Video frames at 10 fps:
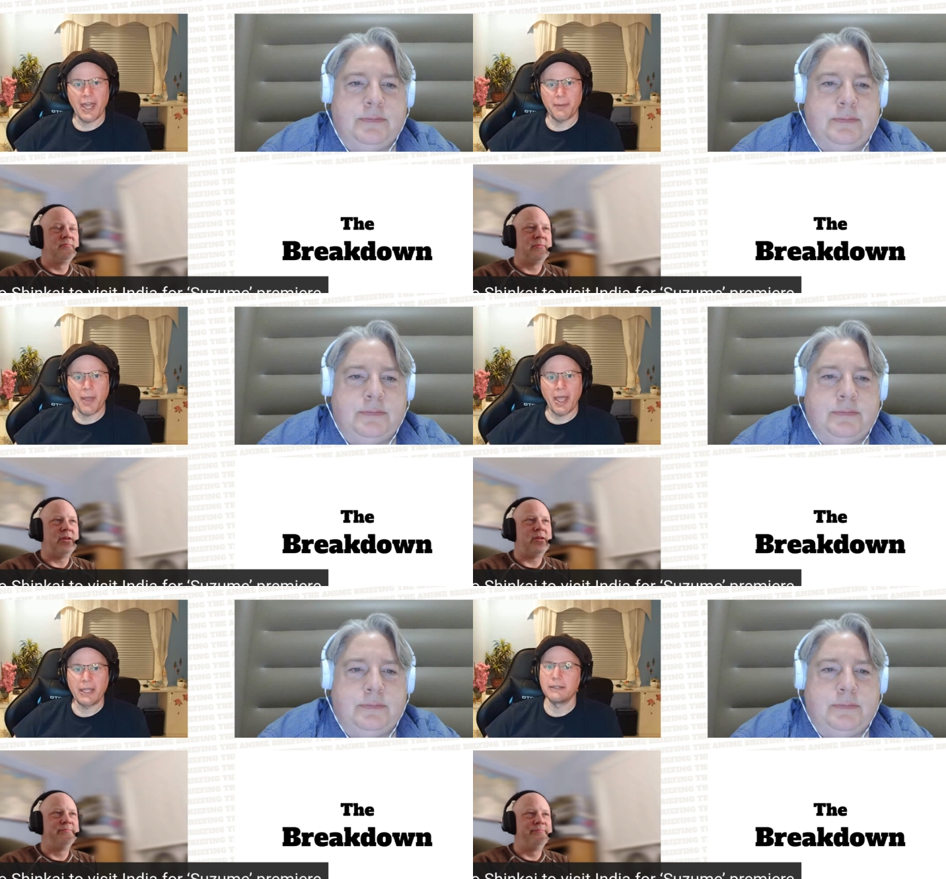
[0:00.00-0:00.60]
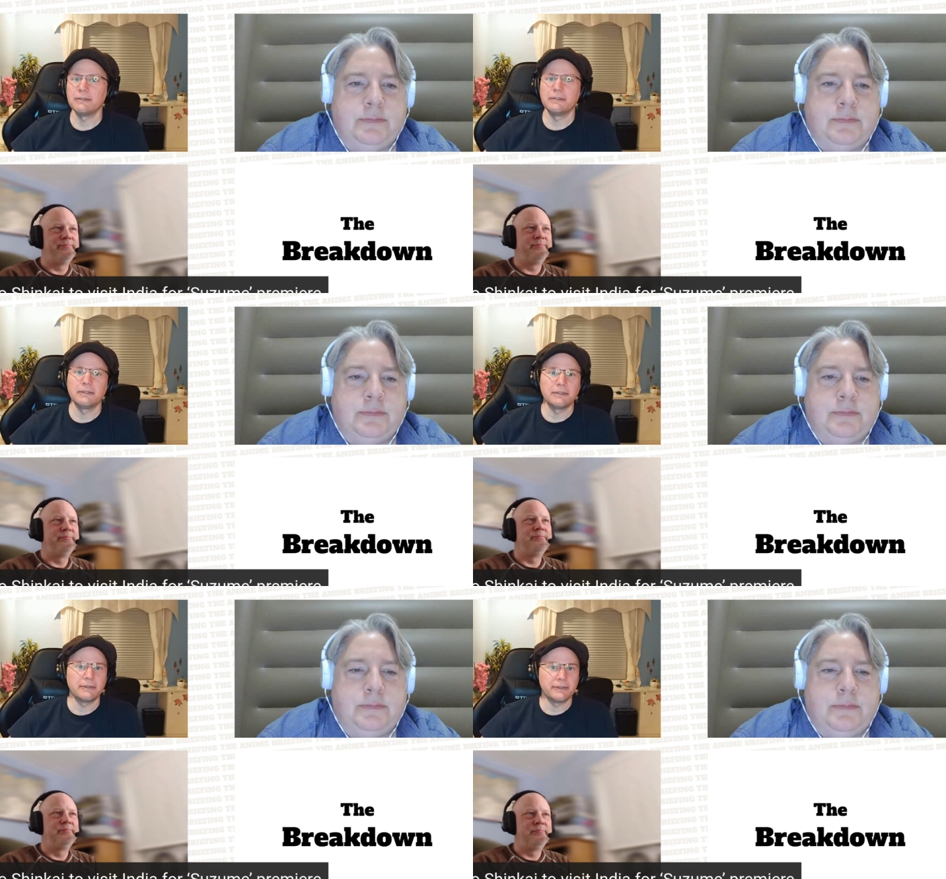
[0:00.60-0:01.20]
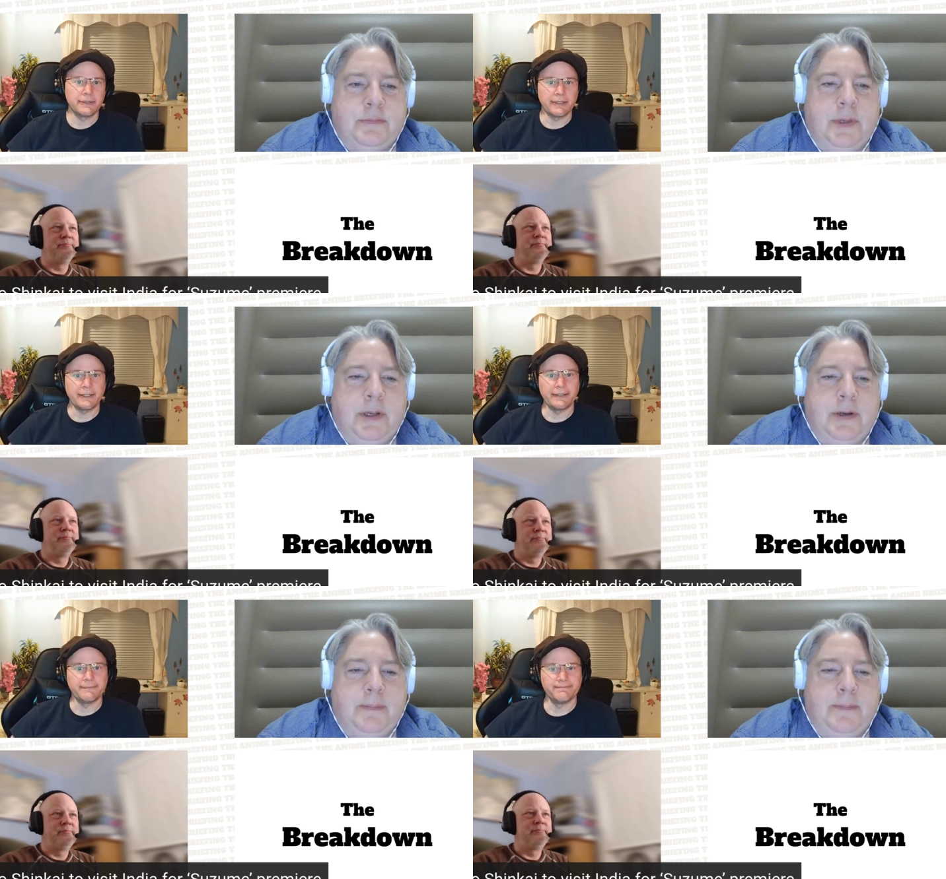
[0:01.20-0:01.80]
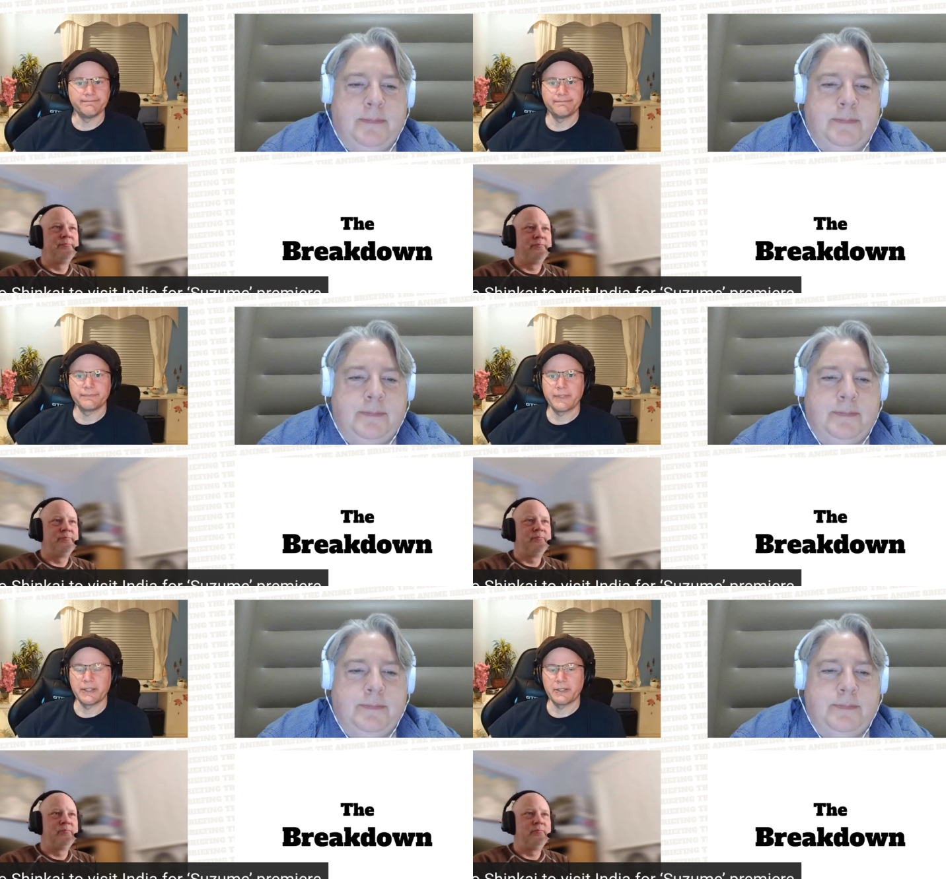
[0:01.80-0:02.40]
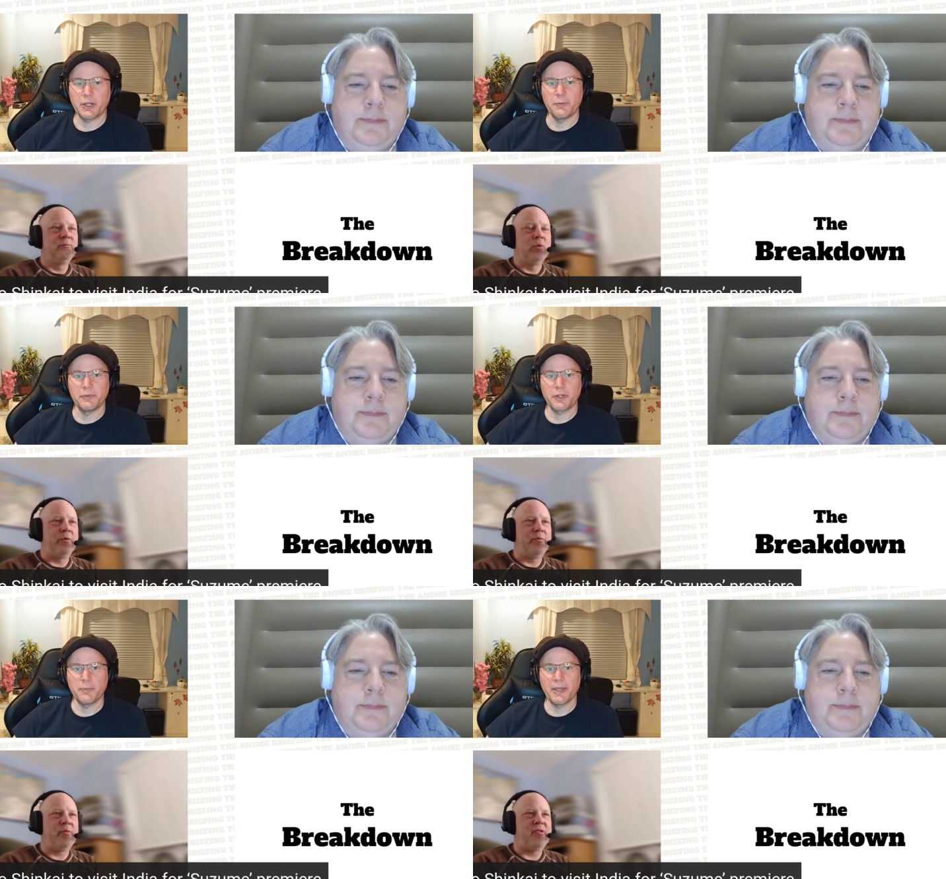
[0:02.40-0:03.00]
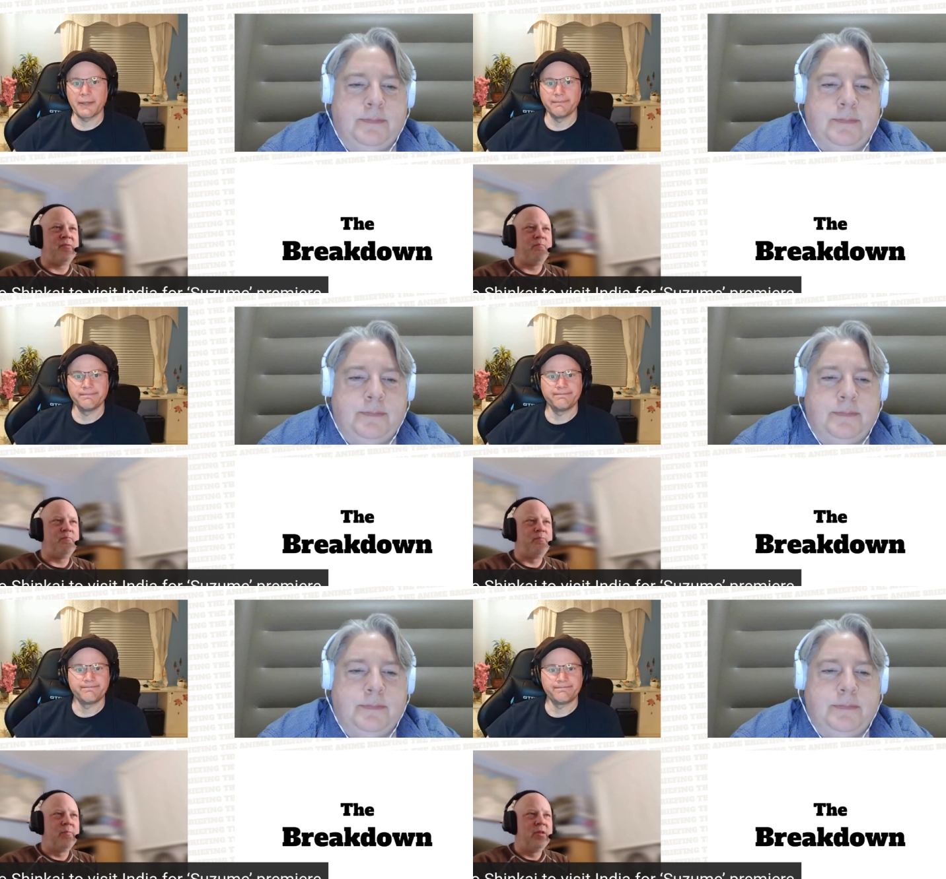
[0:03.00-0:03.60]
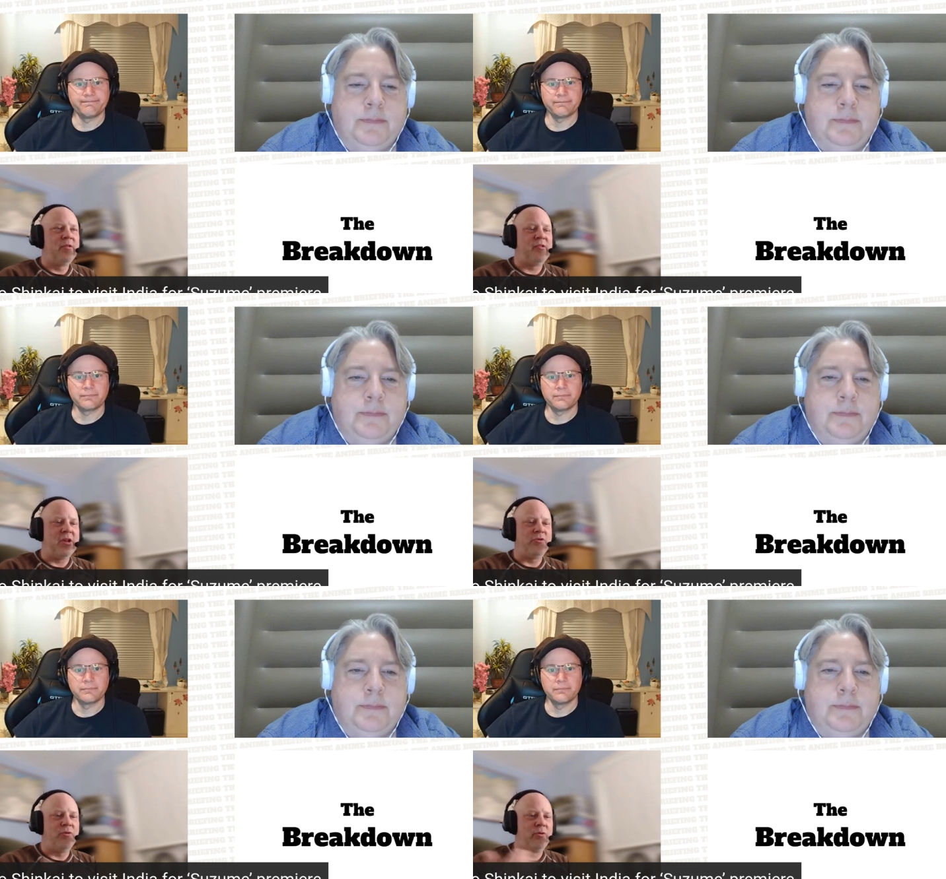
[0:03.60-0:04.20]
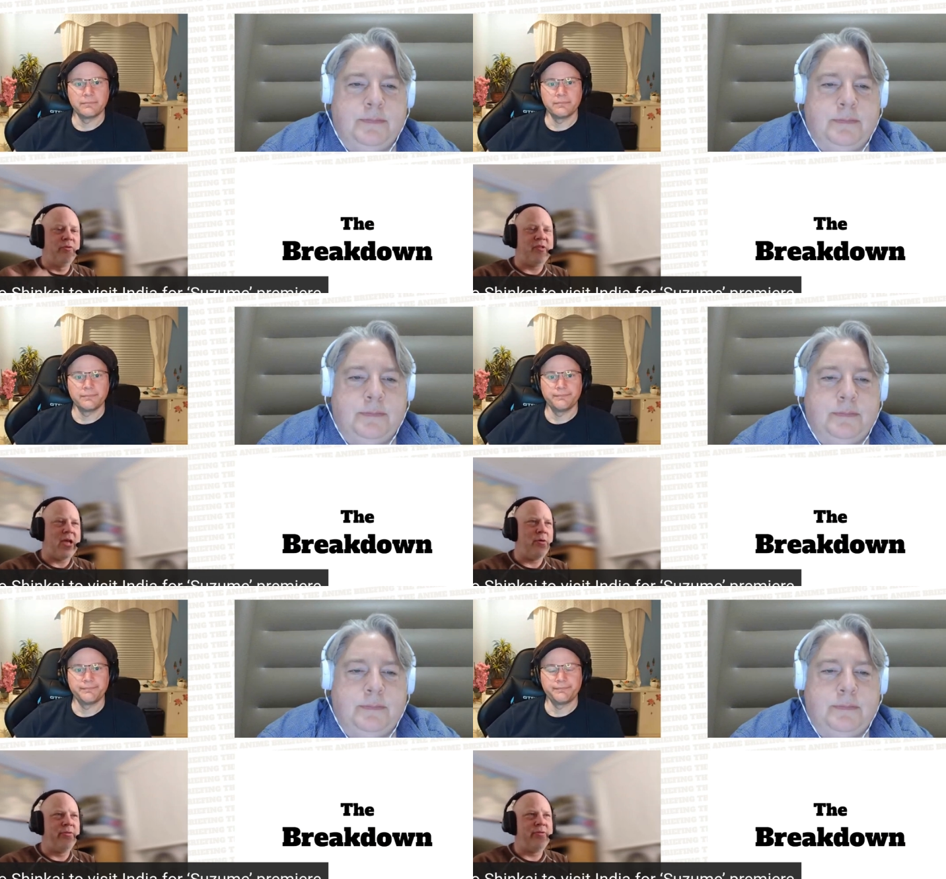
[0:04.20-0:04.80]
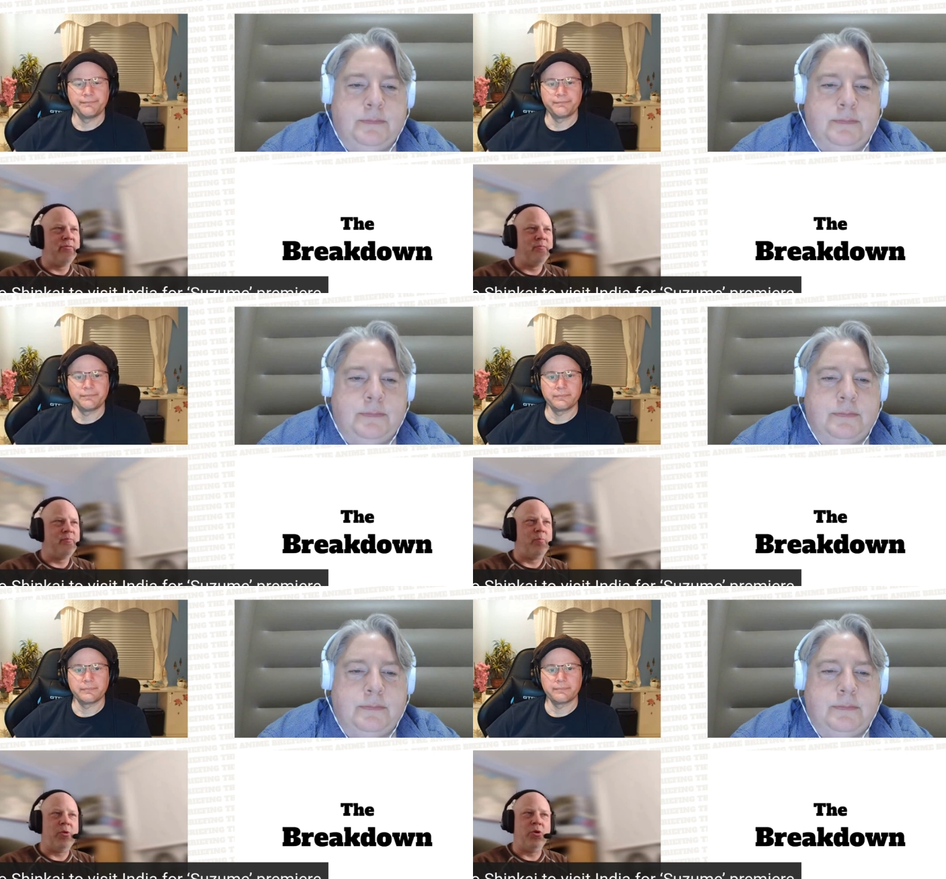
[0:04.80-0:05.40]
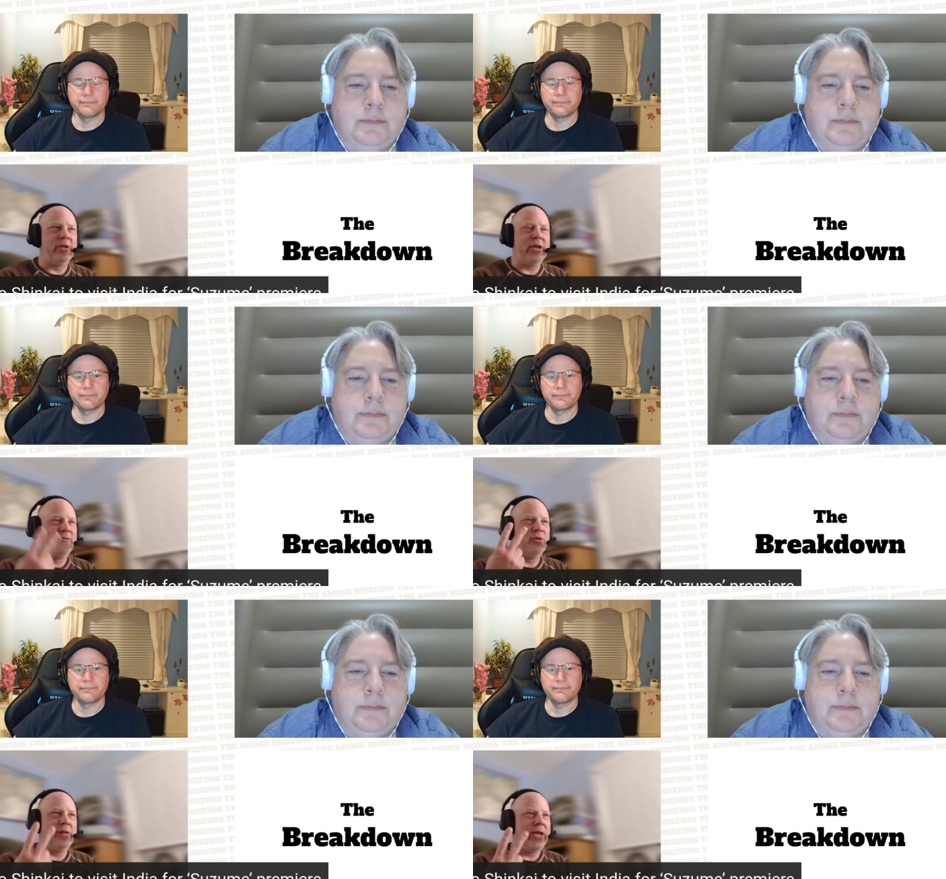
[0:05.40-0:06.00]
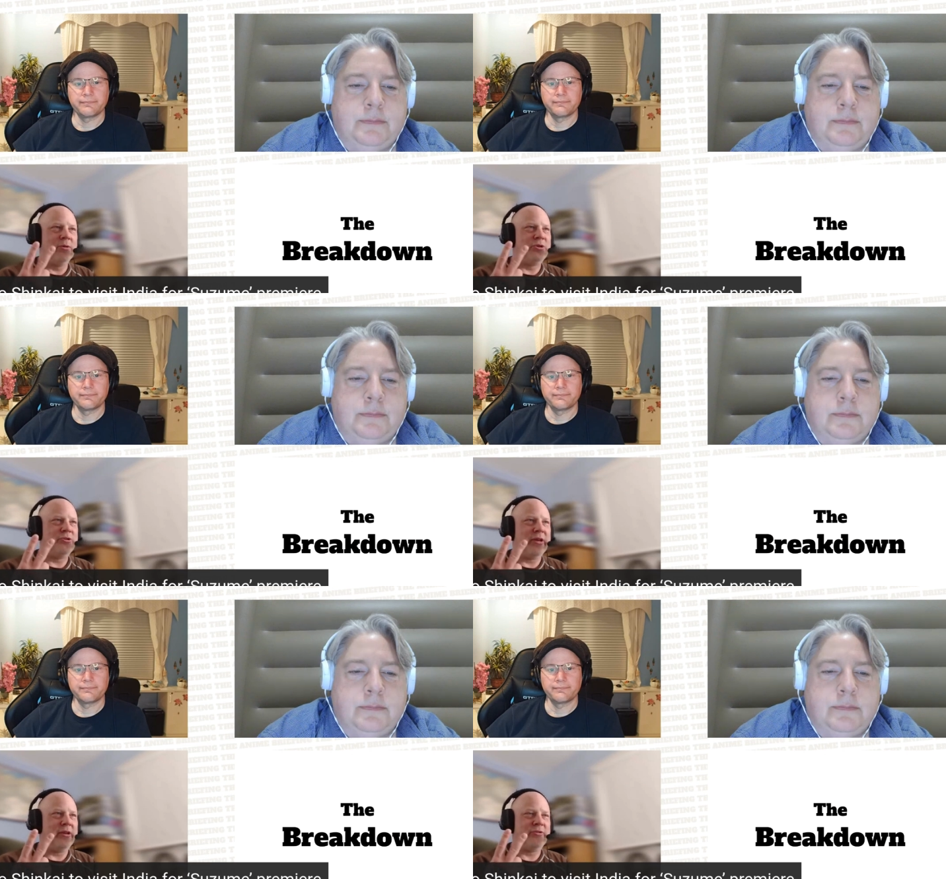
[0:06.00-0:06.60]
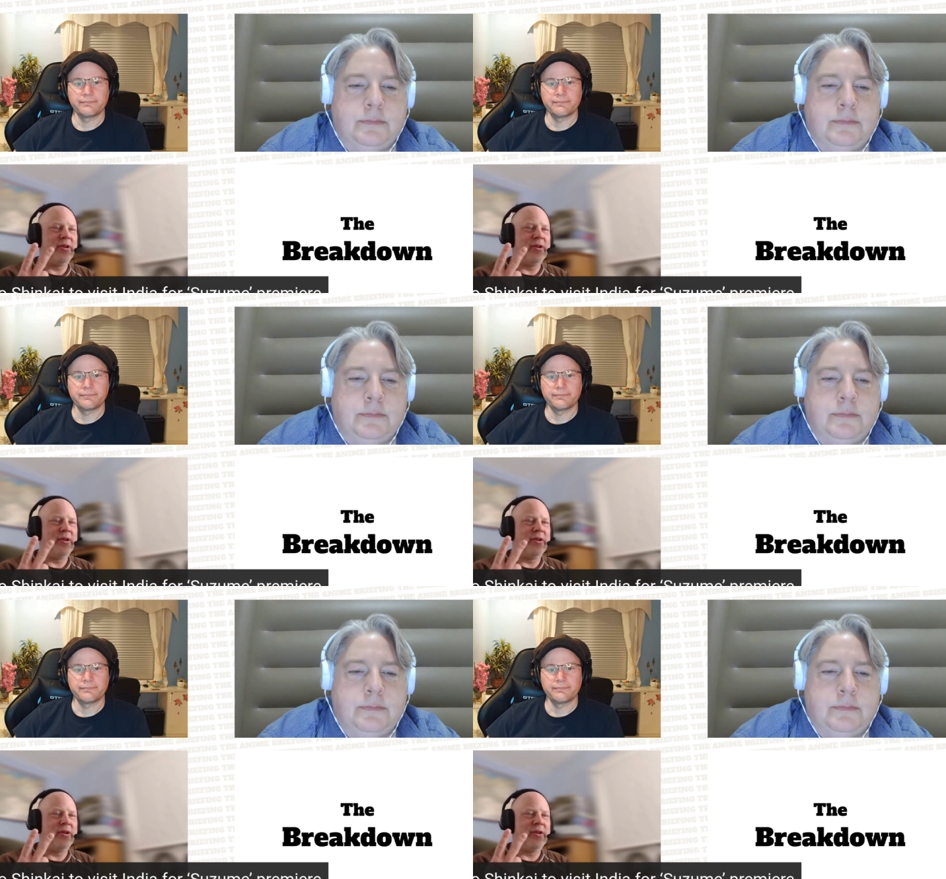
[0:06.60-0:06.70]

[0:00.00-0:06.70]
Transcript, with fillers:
Speaker 1: anime. Yeah. yeah. Um, to go well, to go big.
Speaker 2: Central South, you only have two languages you got to